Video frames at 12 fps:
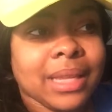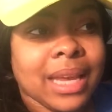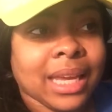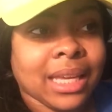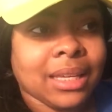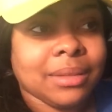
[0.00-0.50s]
what
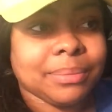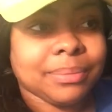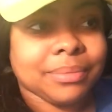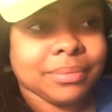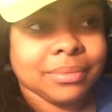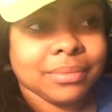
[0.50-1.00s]
they get?
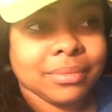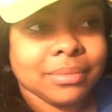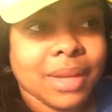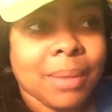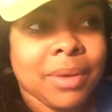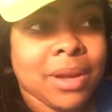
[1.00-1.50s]

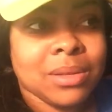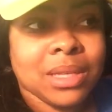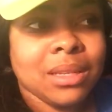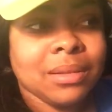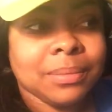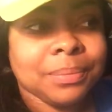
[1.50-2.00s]
I'm
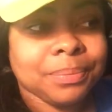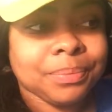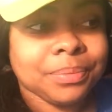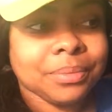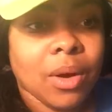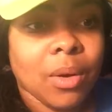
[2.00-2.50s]
nosy.
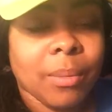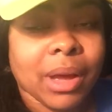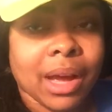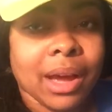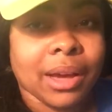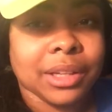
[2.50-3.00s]
Oh my
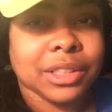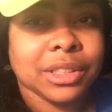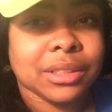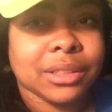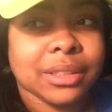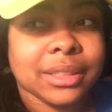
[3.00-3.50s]
gosh.
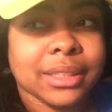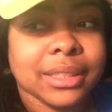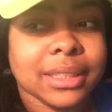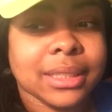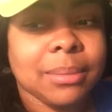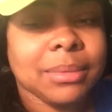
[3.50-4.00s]

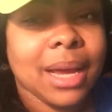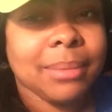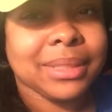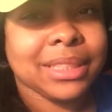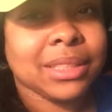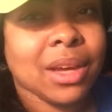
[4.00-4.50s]

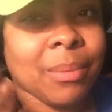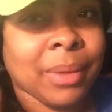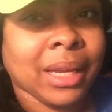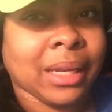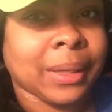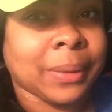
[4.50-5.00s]
Sometimes there's gonna be
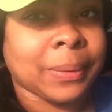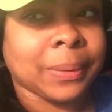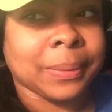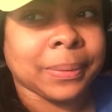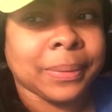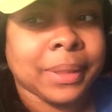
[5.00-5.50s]
a little